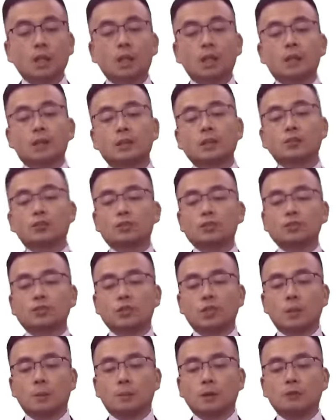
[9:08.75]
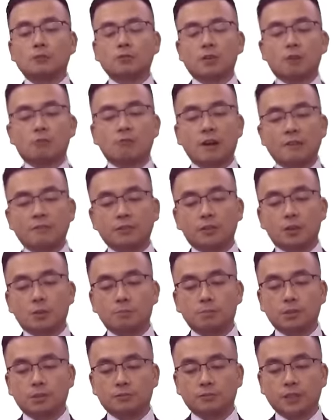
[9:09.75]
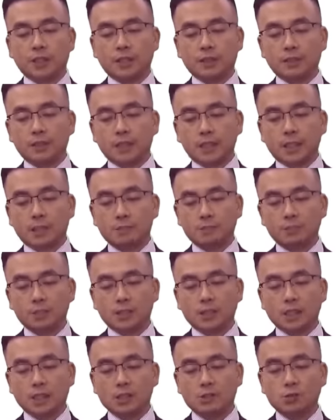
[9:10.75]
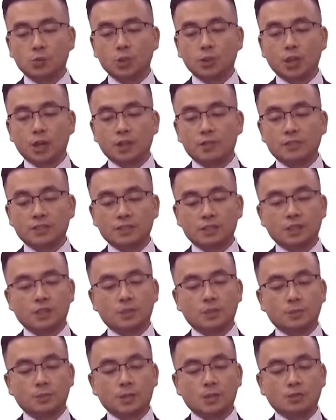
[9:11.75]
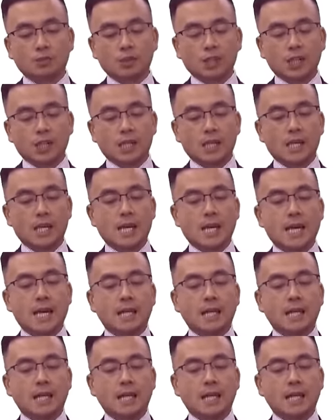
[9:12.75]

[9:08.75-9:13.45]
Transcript: In addition to the above revenue and profit, the company has one overseas subsidiary,